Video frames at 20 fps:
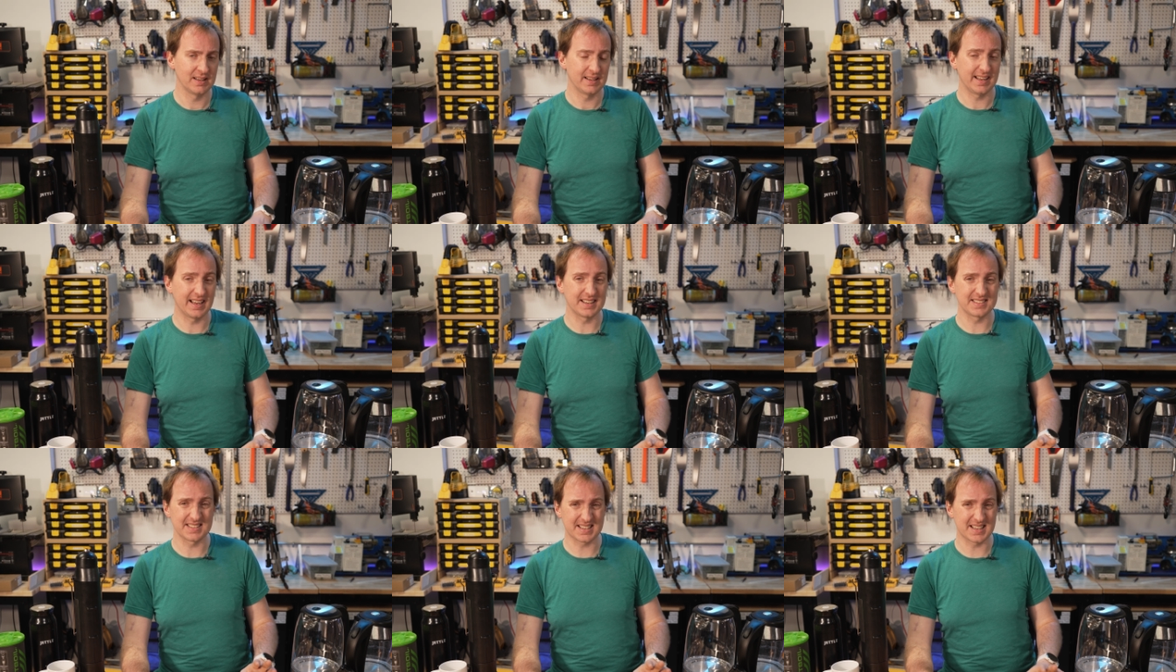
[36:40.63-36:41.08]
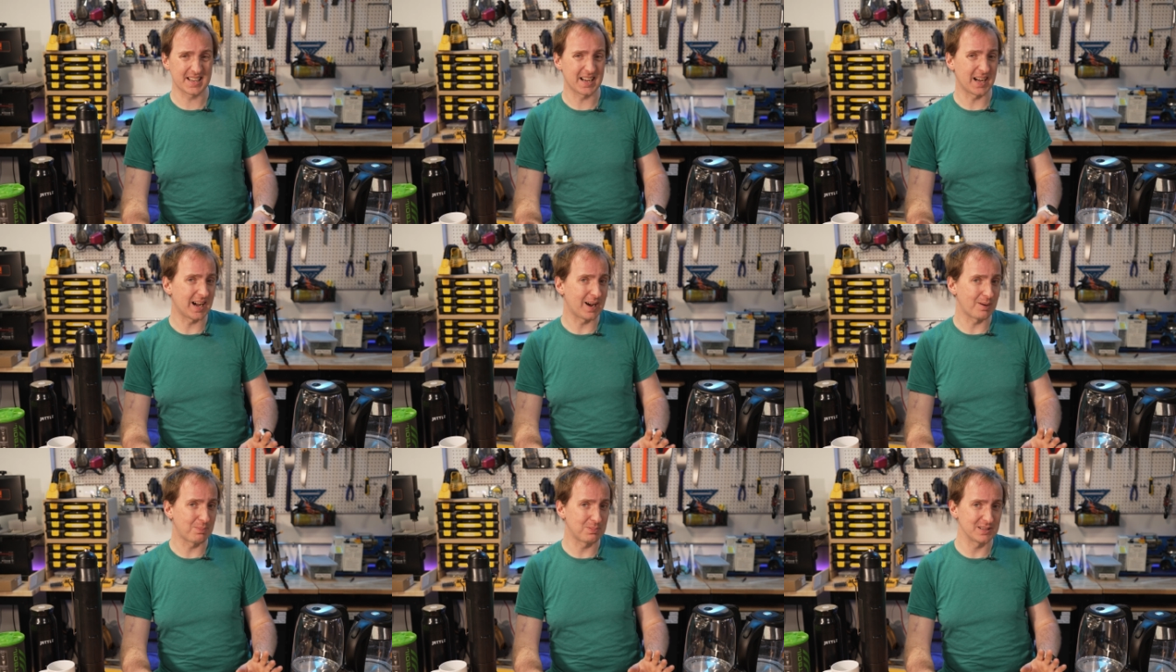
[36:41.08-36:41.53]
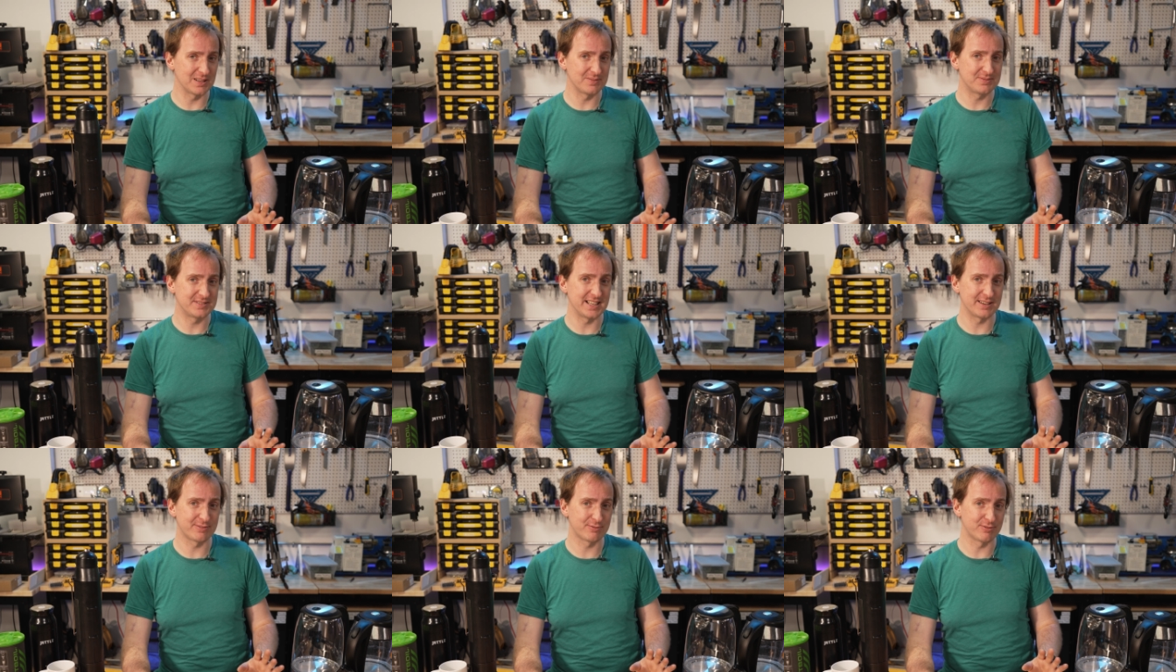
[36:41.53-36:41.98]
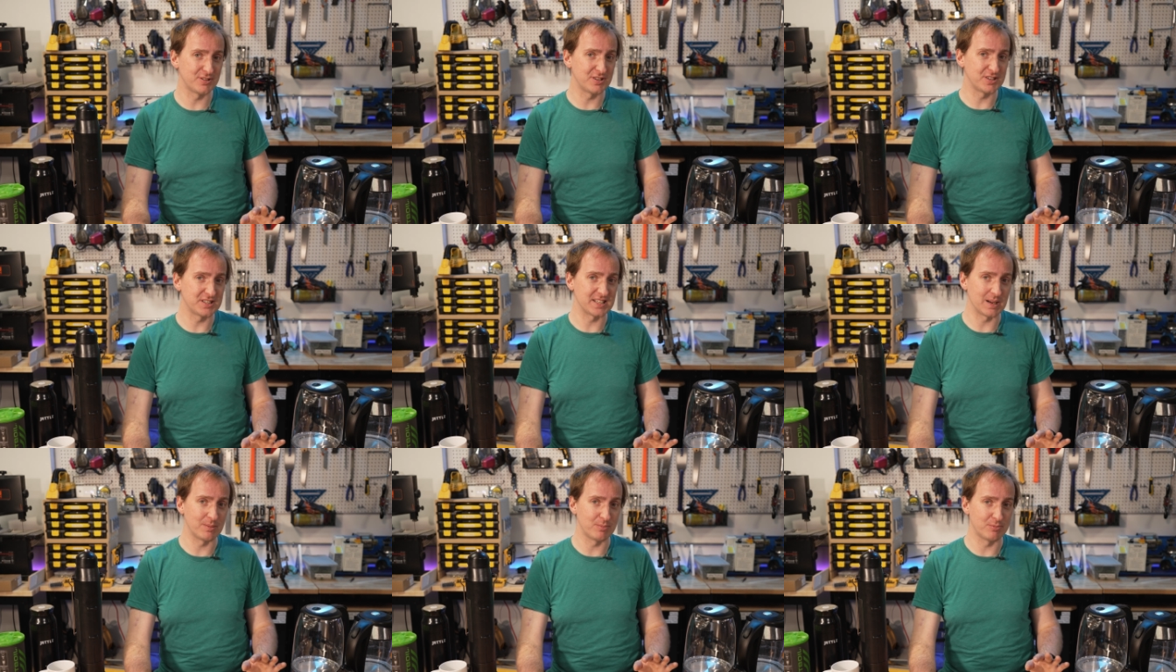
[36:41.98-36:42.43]
It has a couple of
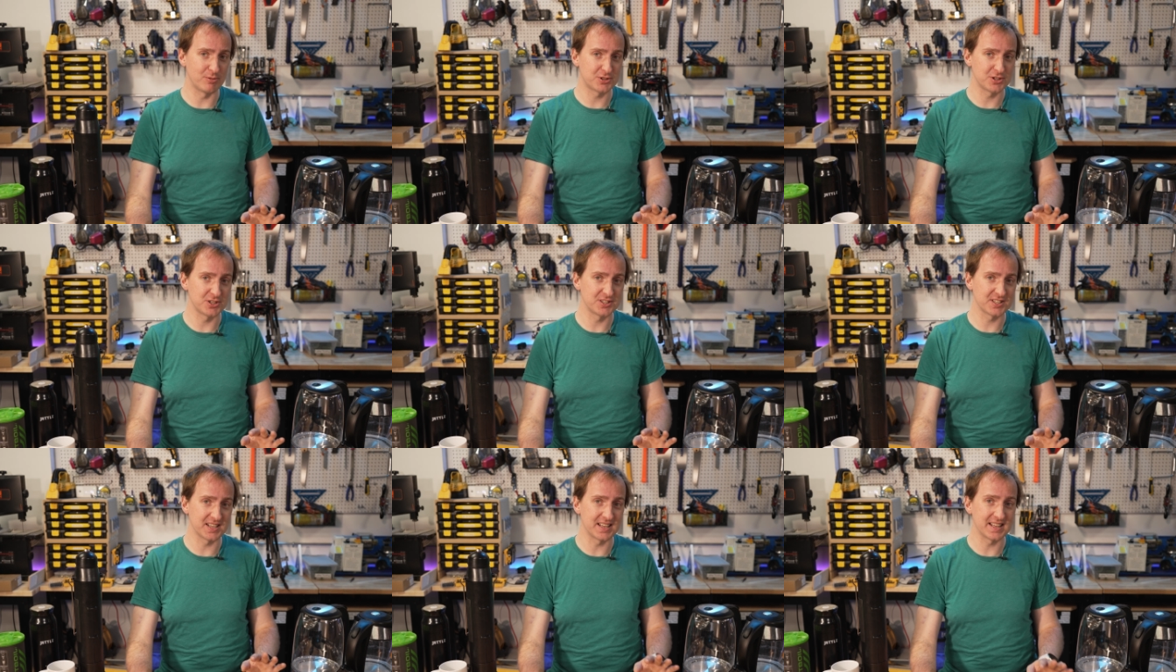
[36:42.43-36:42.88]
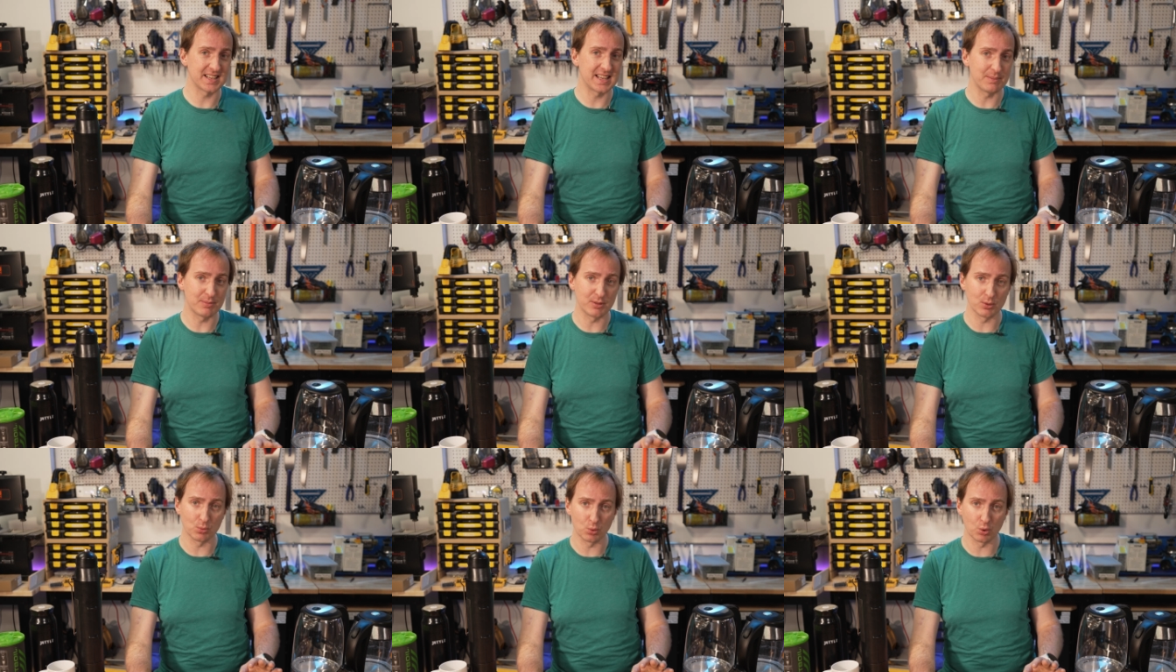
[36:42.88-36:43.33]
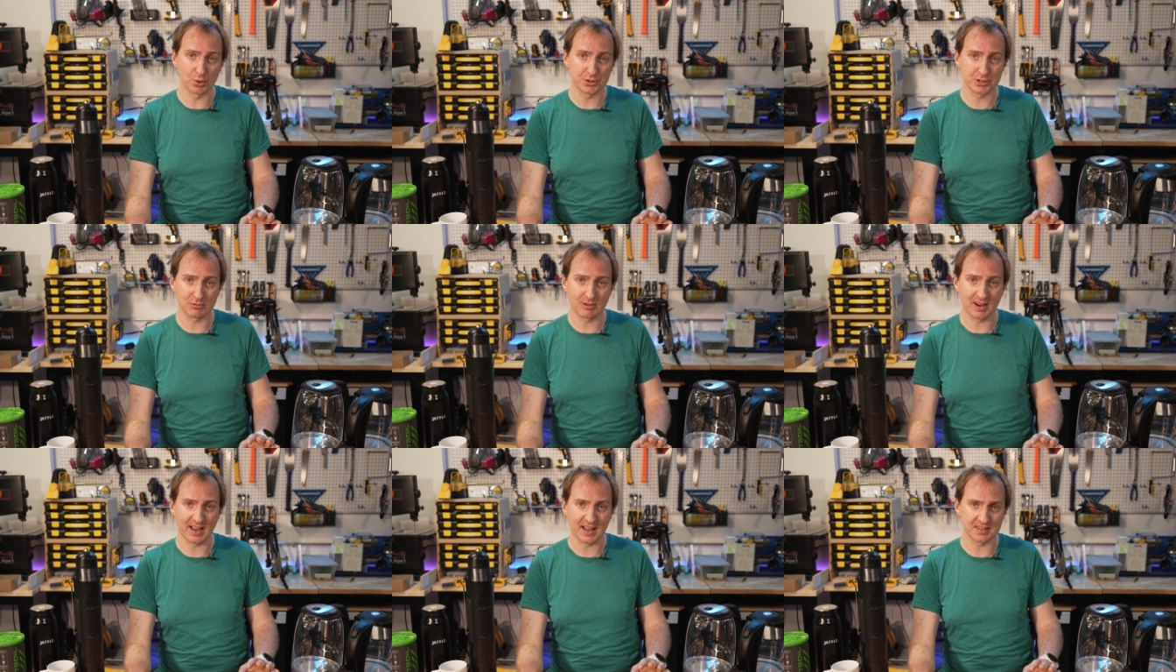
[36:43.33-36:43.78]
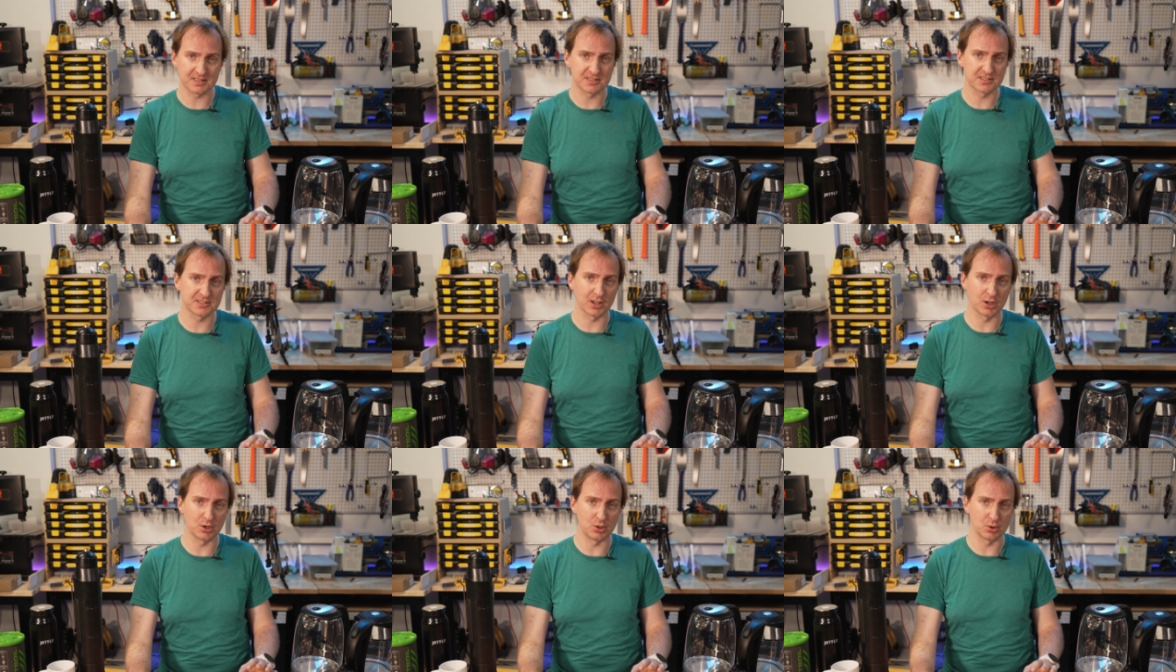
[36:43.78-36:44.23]
different temperatures it can keep the water at,
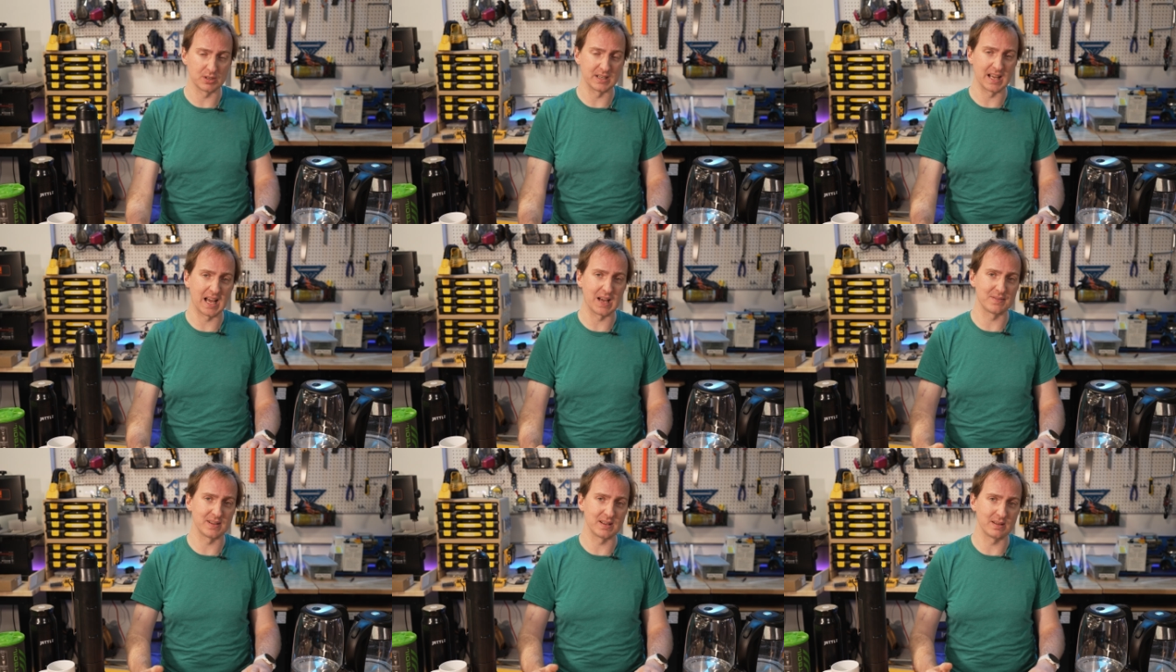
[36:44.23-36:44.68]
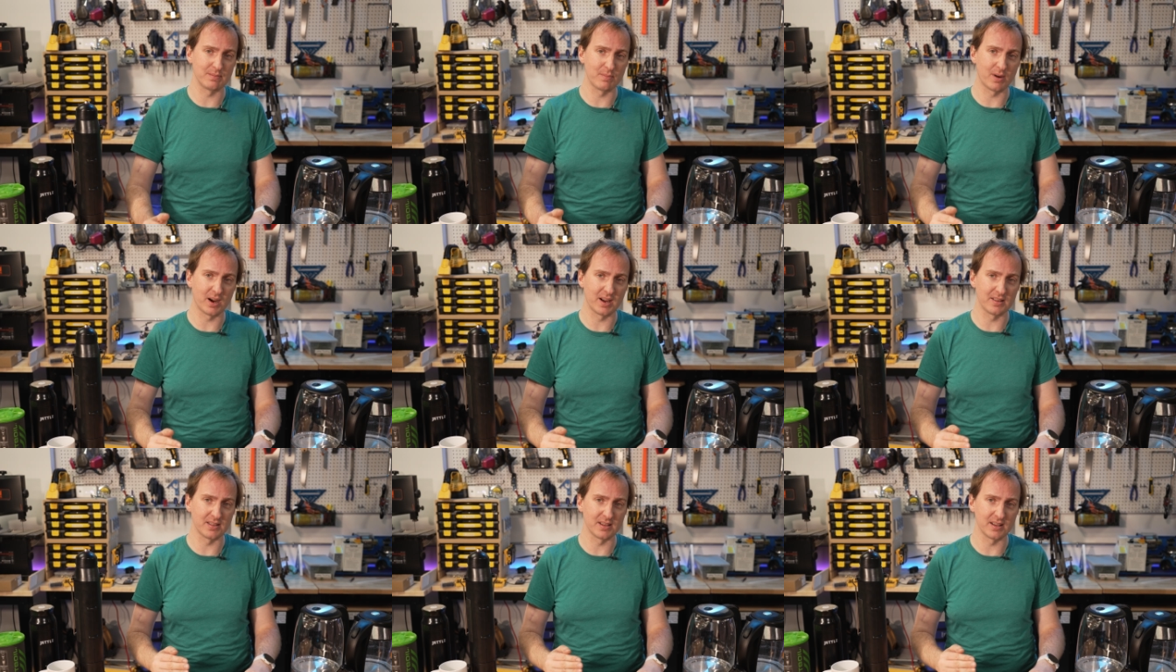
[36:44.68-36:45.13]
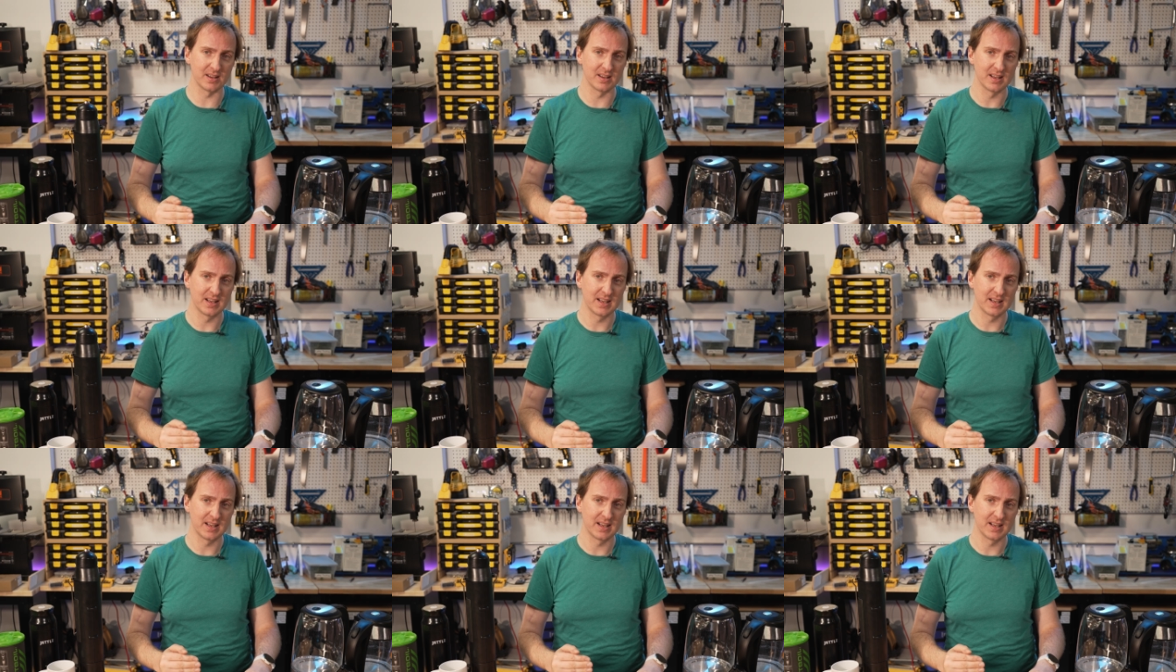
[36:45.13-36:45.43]
so you can have it either